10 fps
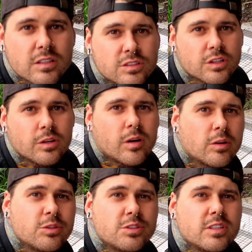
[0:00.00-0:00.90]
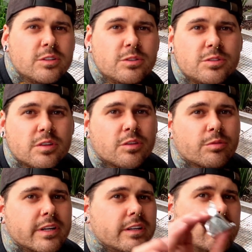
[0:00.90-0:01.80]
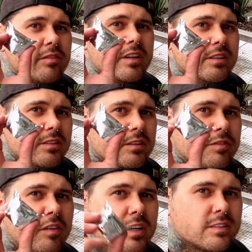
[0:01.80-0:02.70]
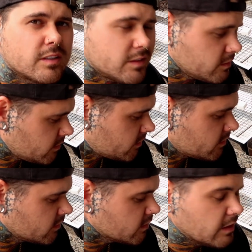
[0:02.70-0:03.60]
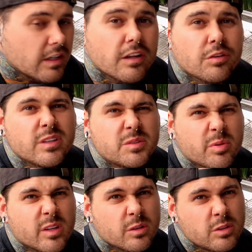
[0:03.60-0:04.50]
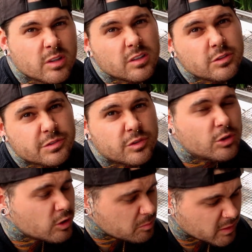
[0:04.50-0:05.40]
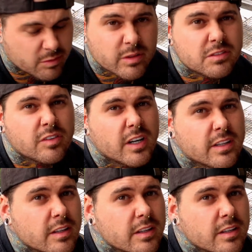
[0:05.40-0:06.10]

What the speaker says: So I'll usually use 3 of these, the fire starters. 3 is pretty good, you can use 4, but 3 is fine.